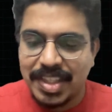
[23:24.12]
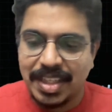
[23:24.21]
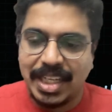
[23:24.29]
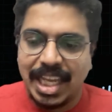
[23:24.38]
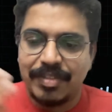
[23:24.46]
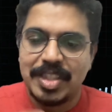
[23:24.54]

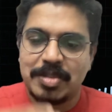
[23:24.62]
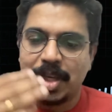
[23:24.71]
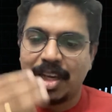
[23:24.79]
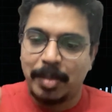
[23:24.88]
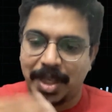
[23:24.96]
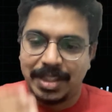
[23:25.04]
David's
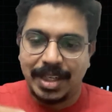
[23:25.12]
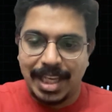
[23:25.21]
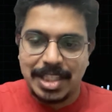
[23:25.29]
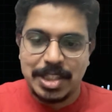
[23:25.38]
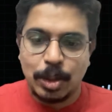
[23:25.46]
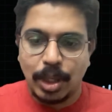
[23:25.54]
becoming the
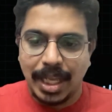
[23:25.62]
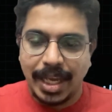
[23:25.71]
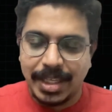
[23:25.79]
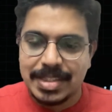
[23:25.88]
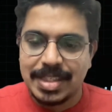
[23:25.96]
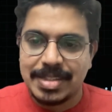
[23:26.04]
next
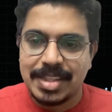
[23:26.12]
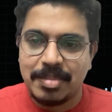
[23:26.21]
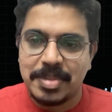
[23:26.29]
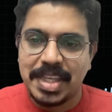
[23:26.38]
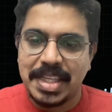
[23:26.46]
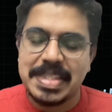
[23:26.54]
Goliaths in some
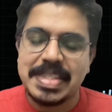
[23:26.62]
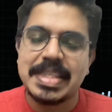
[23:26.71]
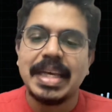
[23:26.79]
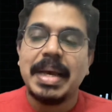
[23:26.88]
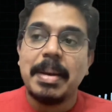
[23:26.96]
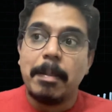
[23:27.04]
sense.
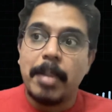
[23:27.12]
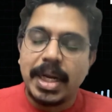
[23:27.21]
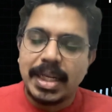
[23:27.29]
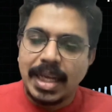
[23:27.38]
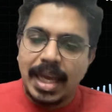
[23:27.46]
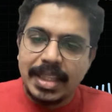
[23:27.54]

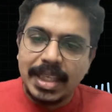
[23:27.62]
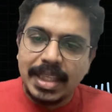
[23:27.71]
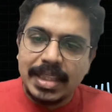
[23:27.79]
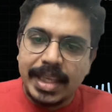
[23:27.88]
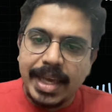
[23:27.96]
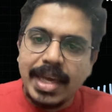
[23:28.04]
But I
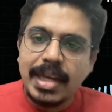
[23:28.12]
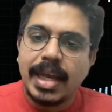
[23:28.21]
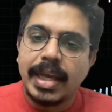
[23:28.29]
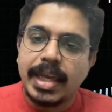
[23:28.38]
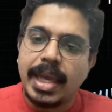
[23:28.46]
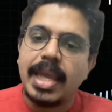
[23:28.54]
think there
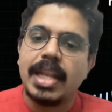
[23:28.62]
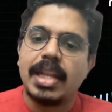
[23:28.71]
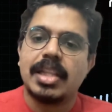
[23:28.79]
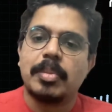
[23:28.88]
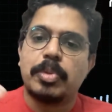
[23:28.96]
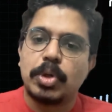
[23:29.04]
again,
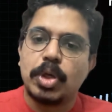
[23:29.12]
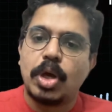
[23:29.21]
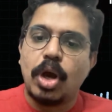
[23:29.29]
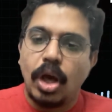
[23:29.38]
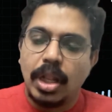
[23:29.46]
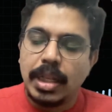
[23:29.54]
the
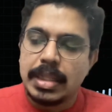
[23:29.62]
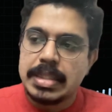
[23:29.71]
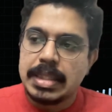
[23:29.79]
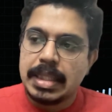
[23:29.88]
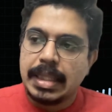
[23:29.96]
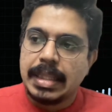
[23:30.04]
protocol
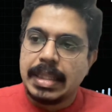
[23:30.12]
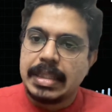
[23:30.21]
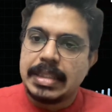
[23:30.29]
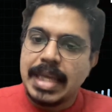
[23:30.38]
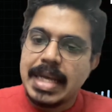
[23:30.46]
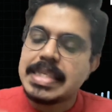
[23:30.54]

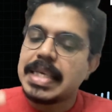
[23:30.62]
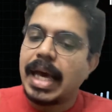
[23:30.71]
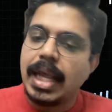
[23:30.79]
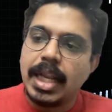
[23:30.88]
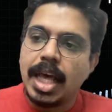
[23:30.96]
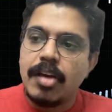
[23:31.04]
does
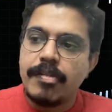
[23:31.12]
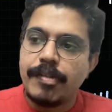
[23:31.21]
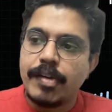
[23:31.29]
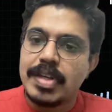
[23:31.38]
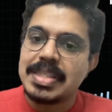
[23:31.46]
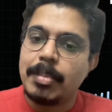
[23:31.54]
allow
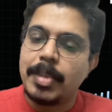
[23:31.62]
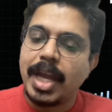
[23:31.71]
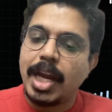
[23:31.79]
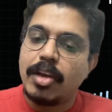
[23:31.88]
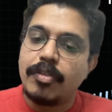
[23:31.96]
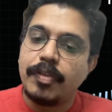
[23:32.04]
for some
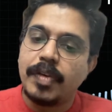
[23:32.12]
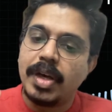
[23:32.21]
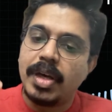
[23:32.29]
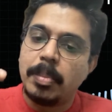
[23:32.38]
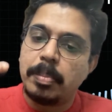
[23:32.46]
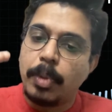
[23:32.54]
kind of
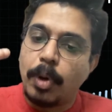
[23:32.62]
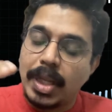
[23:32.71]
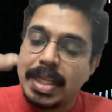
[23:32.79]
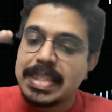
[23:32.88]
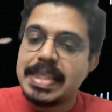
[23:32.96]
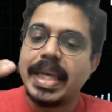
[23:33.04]

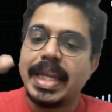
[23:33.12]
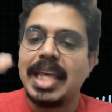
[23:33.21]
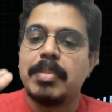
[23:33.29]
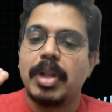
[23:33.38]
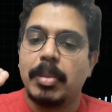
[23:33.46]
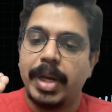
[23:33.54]
policy
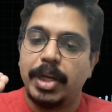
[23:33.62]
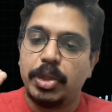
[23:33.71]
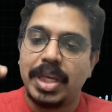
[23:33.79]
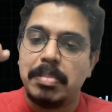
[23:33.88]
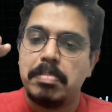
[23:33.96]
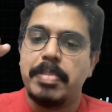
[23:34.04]
enablement. You
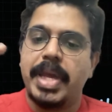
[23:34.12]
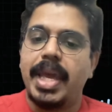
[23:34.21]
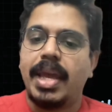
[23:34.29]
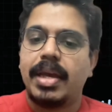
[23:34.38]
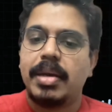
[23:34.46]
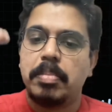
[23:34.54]
can
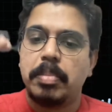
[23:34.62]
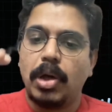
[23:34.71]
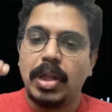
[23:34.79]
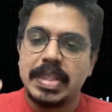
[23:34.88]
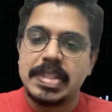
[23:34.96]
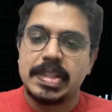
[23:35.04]
bake
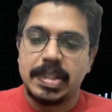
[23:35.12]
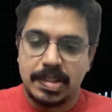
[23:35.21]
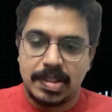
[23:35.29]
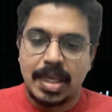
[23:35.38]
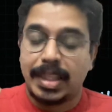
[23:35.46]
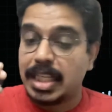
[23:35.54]
policies,
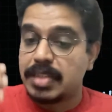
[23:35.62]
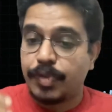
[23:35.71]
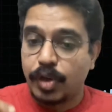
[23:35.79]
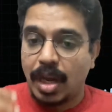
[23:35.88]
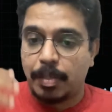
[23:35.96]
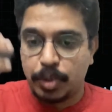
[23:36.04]
and that's
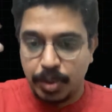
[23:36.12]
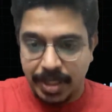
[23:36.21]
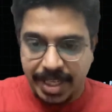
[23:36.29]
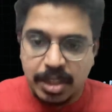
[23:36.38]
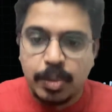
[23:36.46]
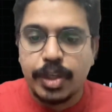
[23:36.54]
for up to
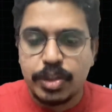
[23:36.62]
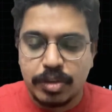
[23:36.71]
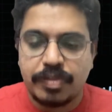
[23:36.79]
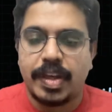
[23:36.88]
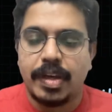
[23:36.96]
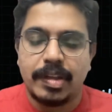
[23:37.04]
networks to
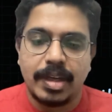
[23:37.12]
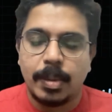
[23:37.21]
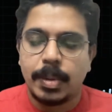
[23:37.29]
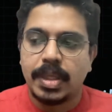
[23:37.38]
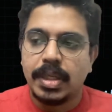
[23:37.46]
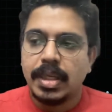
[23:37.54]
figure that
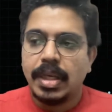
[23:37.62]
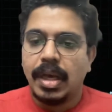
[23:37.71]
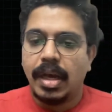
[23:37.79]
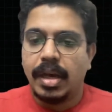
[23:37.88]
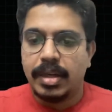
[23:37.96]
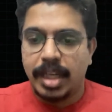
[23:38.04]

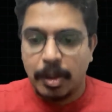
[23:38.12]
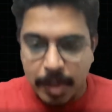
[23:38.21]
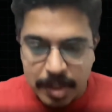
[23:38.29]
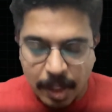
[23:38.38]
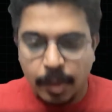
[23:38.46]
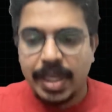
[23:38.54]
out. Networks
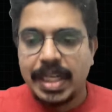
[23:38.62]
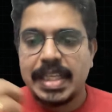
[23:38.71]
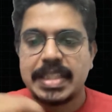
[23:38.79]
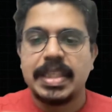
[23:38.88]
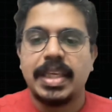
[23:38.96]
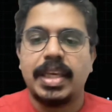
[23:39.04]
like
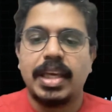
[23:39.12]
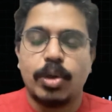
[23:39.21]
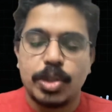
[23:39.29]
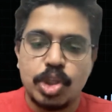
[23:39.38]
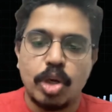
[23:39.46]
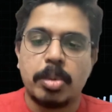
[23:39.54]
ONDC,
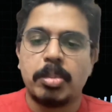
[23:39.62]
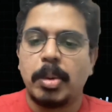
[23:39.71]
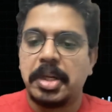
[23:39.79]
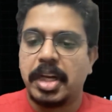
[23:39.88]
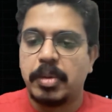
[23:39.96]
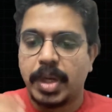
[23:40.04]
Kochi Open
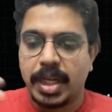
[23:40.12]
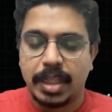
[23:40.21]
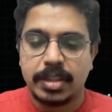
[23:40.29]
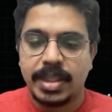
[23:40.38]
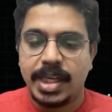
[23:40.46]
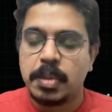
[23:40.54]
Mobility Network, and
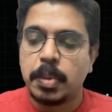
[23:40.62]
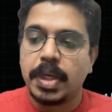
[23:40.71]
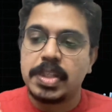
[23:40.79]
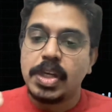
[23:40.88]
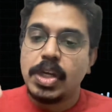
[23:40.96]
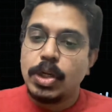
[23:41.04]
other
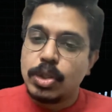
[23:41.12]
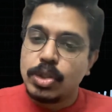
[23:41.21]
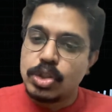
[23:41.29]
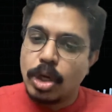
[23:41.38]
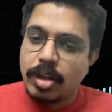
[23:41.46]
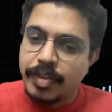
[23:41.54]
networks to
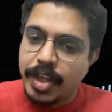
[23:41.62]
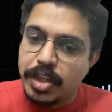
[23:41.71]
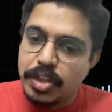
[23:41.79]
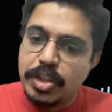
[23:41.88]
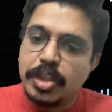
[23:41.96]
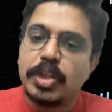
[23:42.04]
sort of
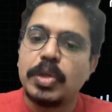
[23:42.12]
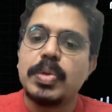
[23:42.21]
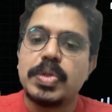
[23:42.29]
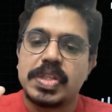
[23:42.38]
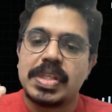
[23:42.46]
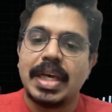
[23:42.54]

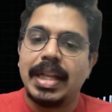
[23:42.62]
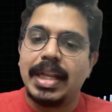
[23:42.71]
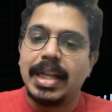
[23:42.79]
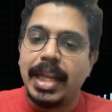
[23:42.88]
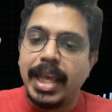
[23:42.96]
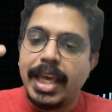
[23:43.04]
introduce a
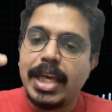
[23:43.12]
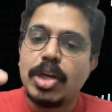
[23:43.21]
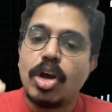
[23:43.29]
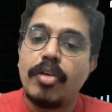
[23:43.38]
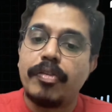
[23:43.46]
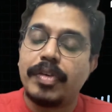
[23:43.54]
layer
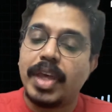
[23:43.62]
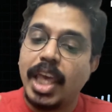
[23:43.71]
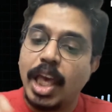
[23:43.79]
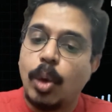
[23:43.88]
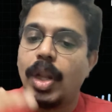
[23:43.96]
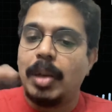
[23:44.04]
of
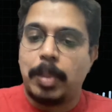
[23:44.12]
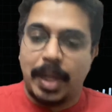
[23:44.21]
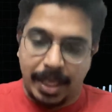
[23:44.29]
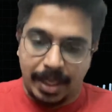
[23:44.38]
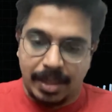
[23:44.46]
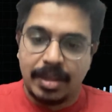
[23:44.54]
equal play